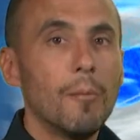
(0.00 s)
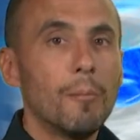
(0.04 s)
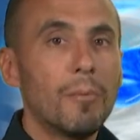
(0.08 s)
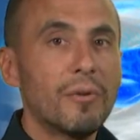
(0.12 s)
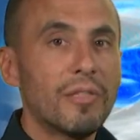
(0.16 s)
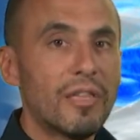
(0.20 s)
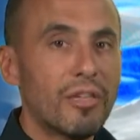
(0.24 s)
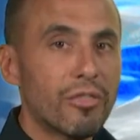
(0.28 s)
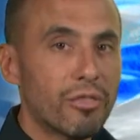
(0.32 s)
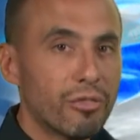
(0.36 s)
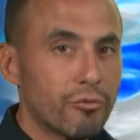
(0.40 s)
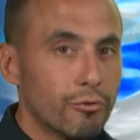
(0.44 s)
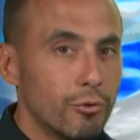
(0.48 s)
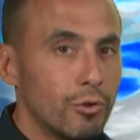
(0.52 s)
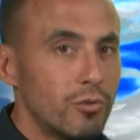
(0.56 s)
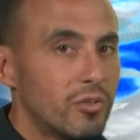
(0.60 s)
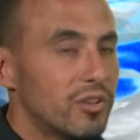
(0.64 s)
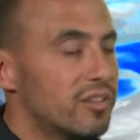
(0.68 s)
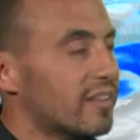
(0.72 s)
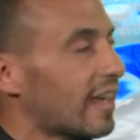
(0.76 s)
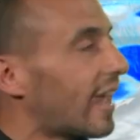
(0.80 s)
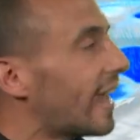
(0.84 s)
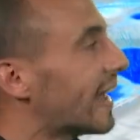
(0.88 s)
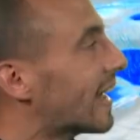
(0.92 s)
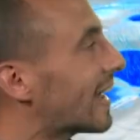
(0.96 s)
But then through
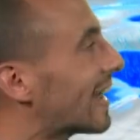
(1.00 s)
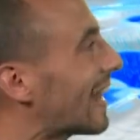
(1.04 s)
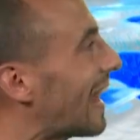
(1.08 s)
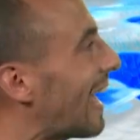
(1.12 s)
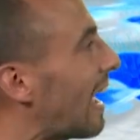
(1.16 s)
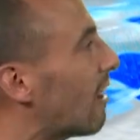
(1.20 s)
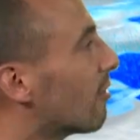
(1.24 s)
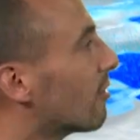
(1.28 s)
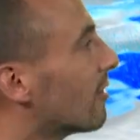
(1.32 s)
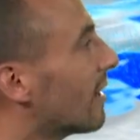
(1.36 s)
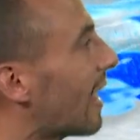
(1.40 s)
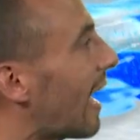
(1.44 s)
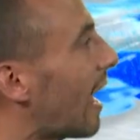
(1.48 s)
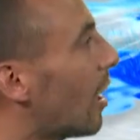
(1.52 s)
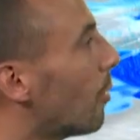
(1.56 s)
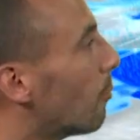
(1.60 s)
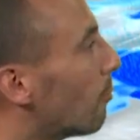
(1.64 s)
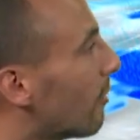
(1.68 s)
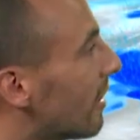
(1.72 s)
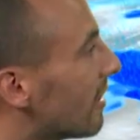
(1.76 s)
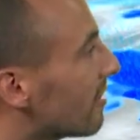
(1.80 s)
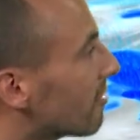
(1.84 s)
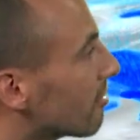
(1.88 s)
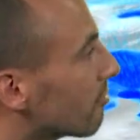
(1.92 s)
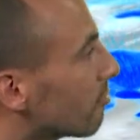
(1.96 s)
the day, cloud and
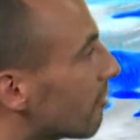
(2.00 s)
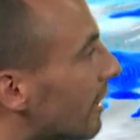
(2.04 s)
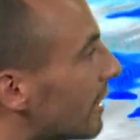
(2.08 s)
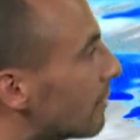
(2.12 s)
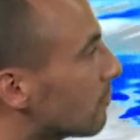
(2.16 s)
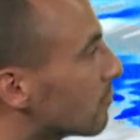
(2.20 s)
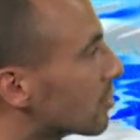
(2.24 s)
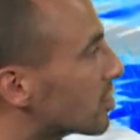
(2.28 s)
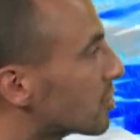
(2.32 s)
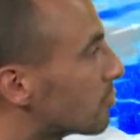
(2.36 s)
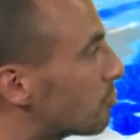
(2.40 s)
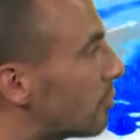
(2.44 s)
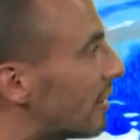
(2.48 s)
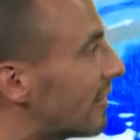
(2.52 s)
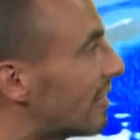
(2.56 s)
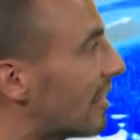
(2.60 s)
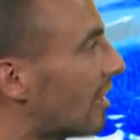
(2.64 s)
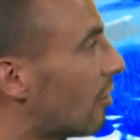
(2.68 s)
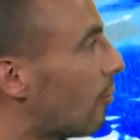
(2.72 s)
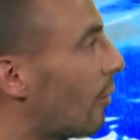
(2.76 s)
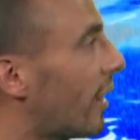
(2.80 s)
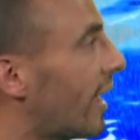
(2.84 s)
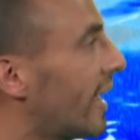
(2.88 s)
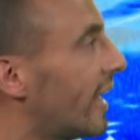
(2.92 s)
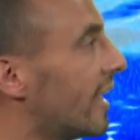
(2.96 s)
outbreaks of rain will spread
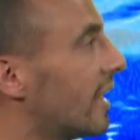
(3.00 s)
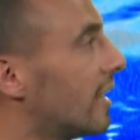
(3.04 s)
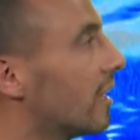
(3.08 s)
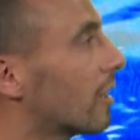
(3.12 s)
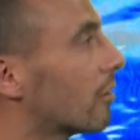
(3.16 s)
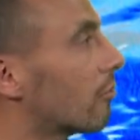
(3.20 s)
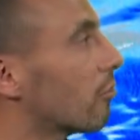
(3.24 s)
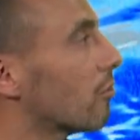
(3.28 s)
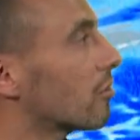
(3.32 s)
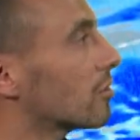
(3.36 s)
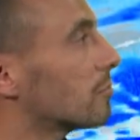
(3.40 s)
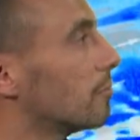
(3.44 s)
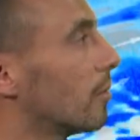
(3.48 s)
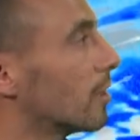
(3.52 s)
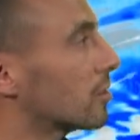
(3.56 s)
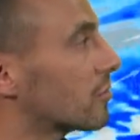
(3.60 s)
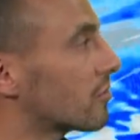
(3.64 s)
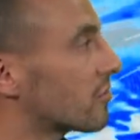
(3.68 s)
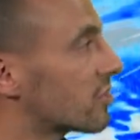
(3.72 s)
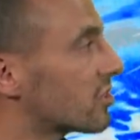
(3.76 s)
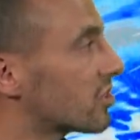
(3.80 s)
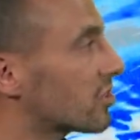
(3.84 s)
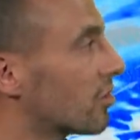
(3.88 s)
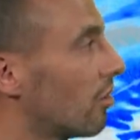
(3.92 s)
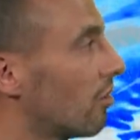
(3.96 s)
their way in across much
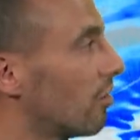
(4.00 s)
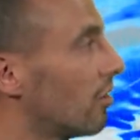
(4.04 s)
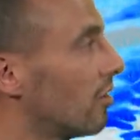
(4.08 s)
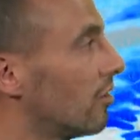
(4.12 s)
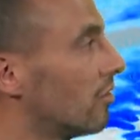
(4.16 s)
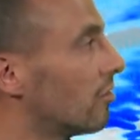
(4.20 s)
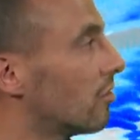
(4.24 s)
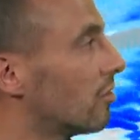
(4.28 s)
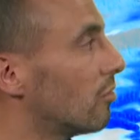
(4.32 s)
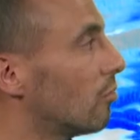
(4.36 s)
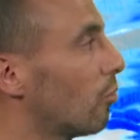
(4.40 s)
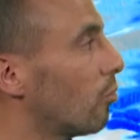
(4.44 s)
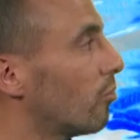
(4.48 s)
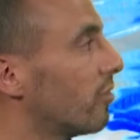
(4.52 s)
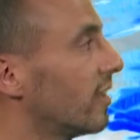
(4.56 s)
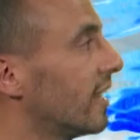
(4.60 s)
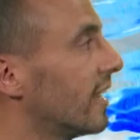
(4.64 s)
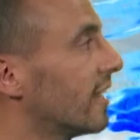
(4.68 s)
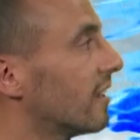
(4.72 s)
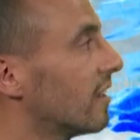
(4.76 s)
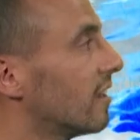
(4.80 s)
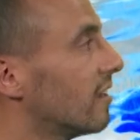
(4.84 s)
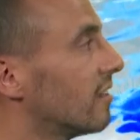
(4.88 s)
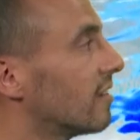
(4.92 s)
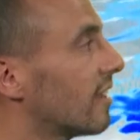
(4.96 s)
of Scotland, northern
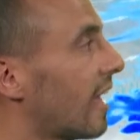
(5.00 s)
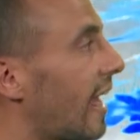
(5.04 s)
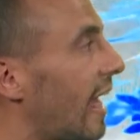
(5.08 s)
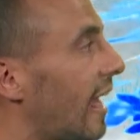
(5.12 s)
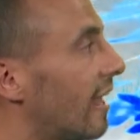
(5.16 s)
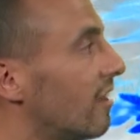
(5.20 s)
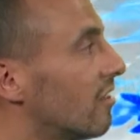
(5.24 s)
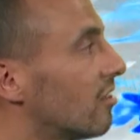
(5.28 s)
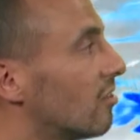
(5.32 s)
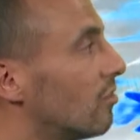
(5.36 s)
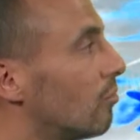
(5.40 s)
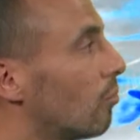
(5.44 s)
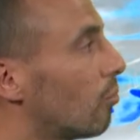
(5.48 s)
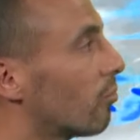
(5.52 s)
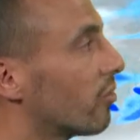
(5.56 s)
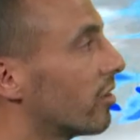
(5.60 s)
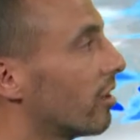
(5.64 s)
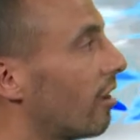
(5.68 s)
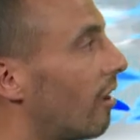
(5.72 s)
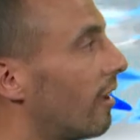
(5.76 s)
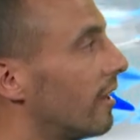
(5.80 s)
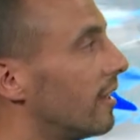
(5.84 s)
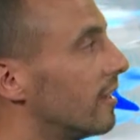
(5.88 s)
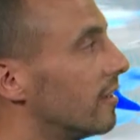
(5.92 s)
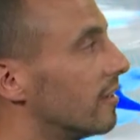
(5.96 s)
England and
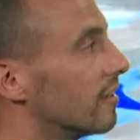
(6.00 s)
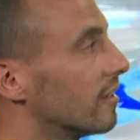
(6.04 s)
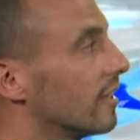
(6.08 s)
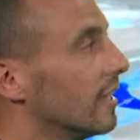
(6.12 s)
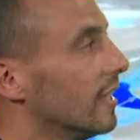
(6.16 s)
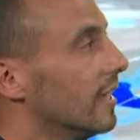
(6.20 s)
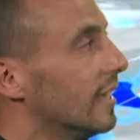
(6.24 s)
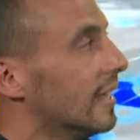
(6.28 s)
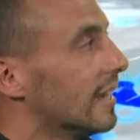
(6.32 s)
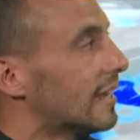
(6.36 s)
northern Ireland.